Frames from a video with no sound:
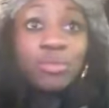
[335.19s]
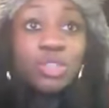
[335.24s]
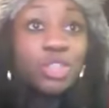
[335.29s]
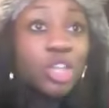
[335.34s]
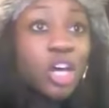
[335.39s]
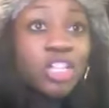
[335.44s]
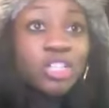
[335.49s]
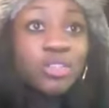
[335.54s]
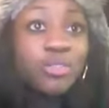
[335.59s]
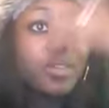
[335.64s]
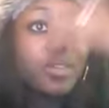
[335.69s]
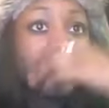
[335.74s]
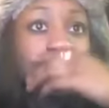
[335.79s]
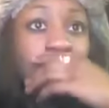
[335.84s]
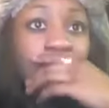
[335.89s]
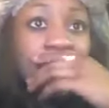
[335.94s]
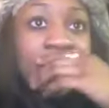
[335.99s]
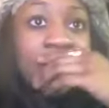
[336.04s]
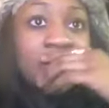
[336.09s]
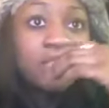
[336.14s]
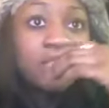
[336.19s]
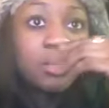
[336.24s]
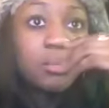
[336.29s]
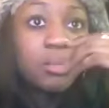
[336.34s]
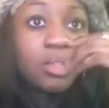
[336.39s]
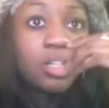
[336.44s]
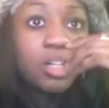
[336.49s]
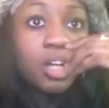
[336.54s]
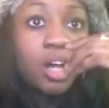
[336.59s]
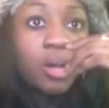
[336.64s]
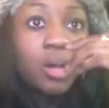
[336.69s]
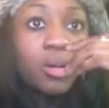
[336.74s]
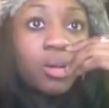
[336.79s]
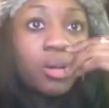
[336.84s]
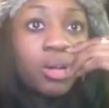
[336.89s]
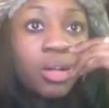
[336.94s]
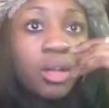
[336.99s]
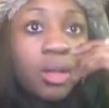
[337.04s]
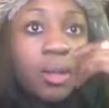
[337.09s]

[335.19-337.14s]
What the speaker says: searching through the playlist. I'm going to go...